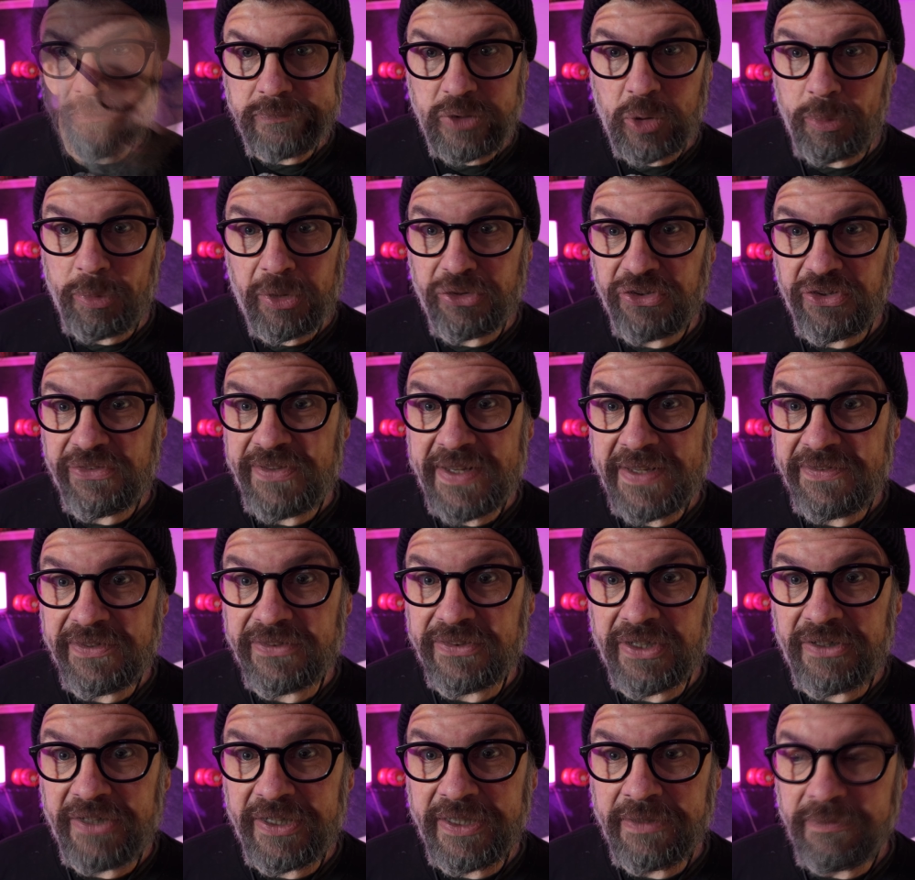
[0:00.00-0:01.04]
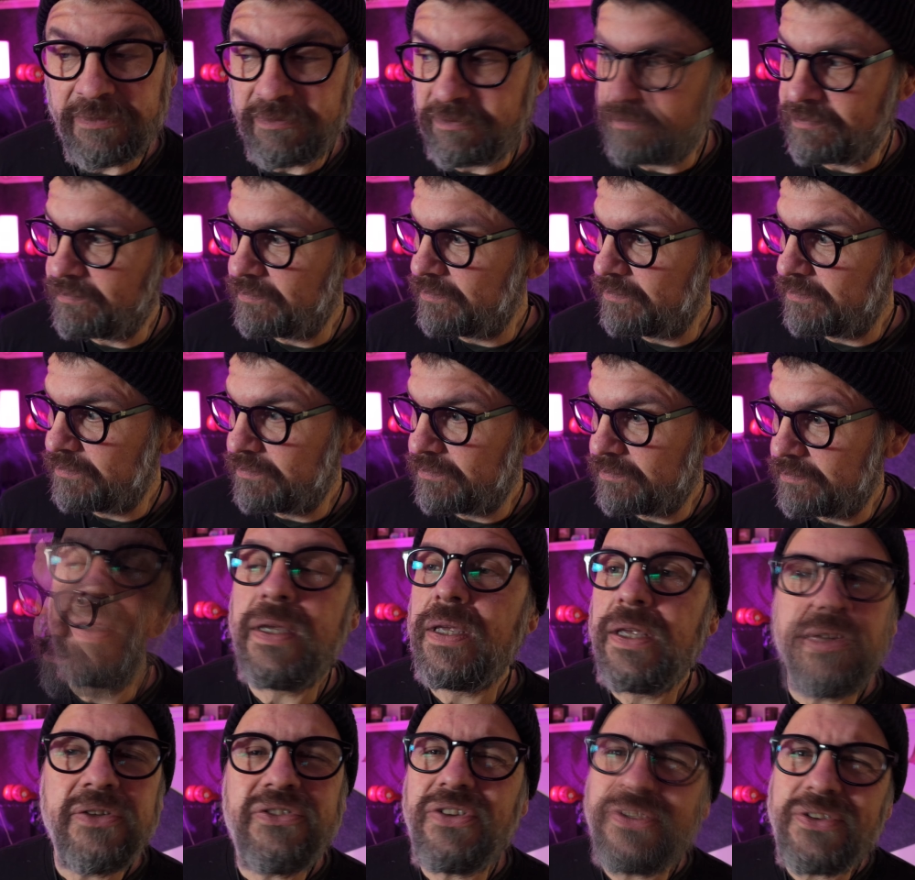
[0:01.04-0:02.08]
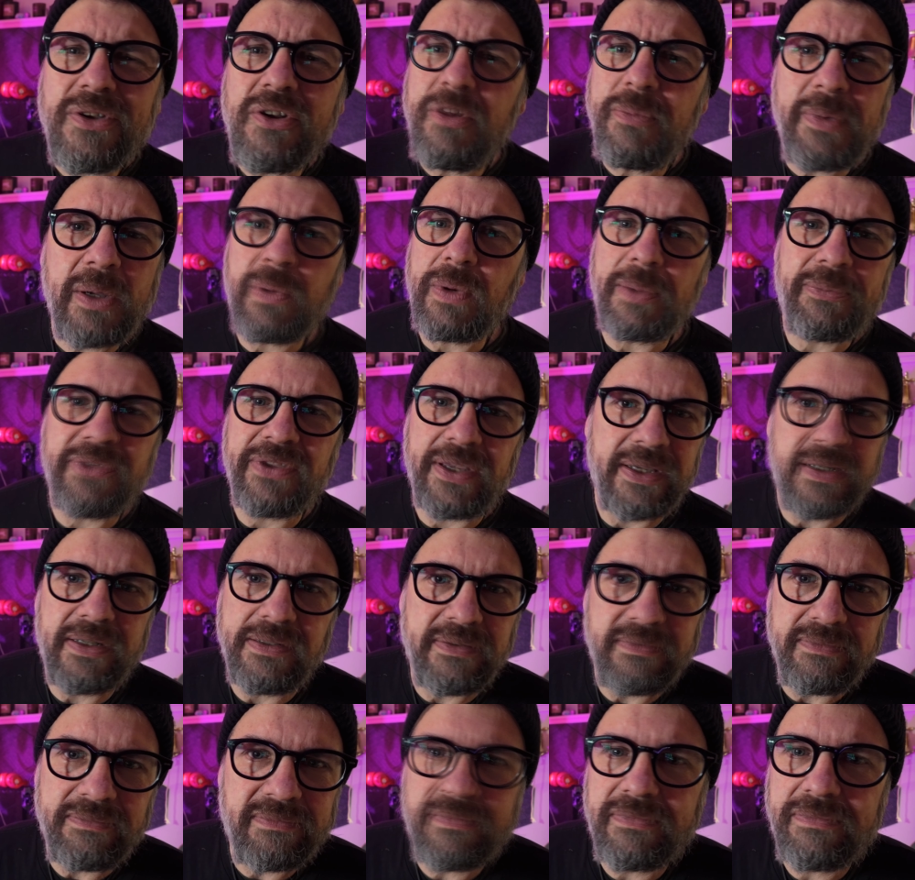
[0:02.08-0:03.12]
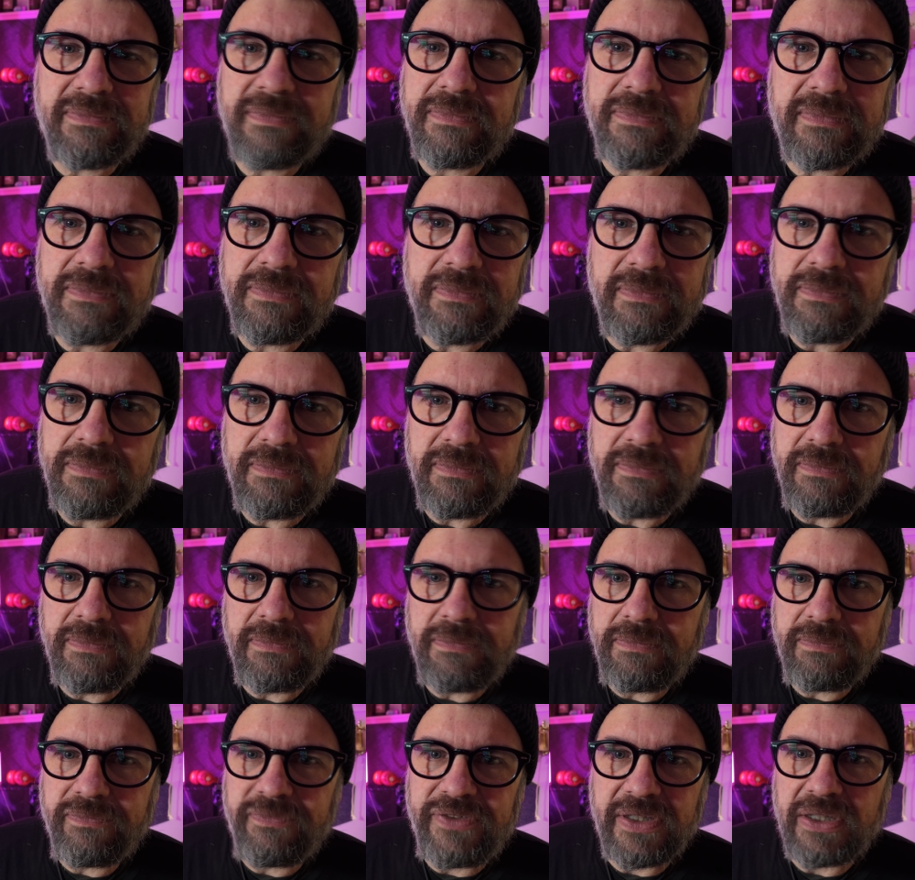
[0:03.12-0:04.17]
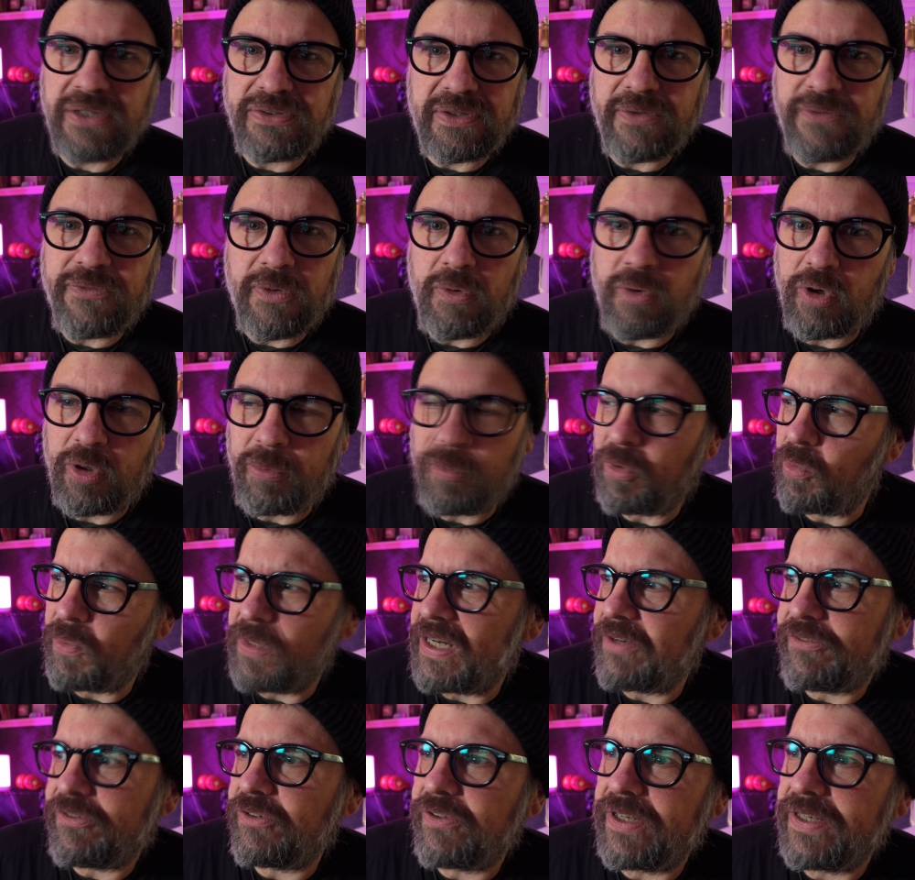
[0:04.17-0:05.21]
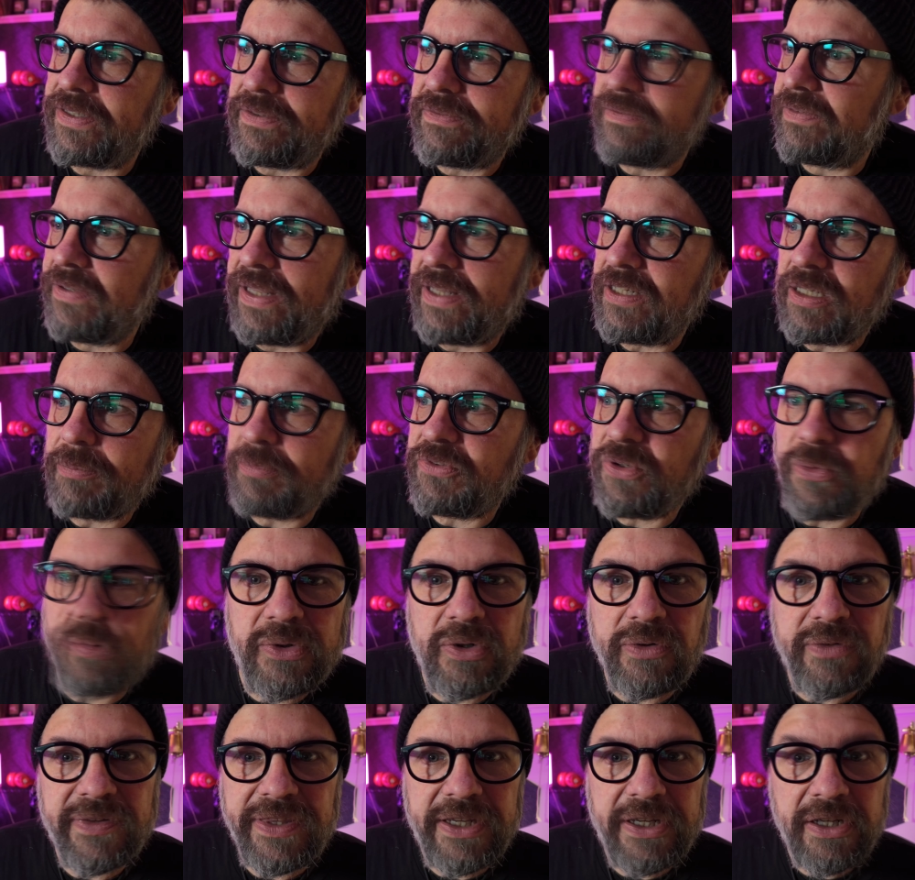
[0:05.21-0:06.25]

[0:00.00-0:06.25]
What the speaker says: No purchase necessary. Just go to my website and fill out the form or whatever I end up doing over